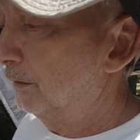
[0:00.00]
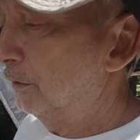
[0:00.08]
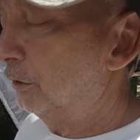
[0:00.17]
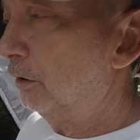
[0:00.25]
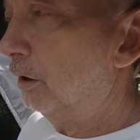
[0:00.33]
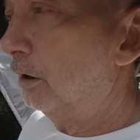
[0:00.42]

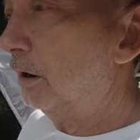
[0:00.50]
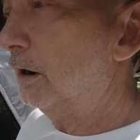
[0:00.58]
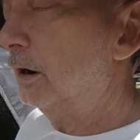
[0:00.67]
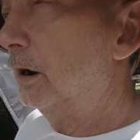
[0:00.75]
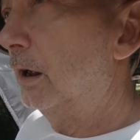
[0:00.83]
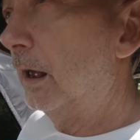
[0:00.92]
There
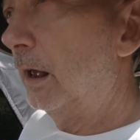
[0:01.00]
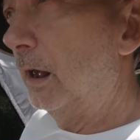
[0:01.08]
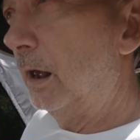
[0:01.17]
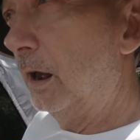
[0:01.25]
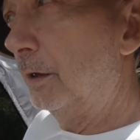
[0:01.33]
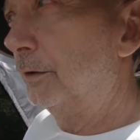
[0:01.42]
are
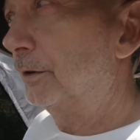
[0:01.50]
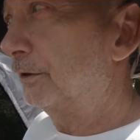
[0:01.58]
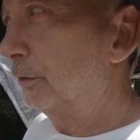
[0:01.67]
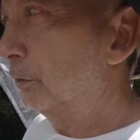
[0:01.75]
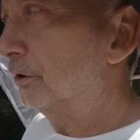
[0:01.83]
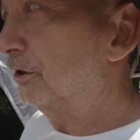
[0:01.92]
other
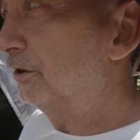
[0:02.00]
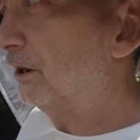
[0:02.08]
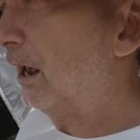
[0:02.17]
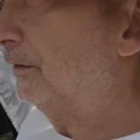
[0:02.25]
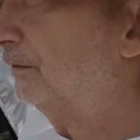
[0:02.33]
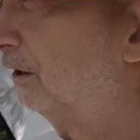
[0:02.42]
sources
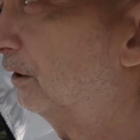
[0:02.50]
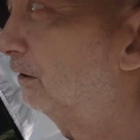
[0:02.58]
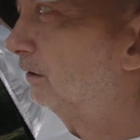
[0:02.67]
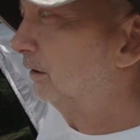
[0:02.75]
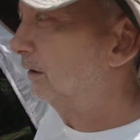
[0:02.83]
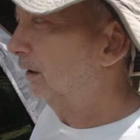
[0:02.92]
out
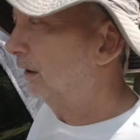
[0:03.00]
there.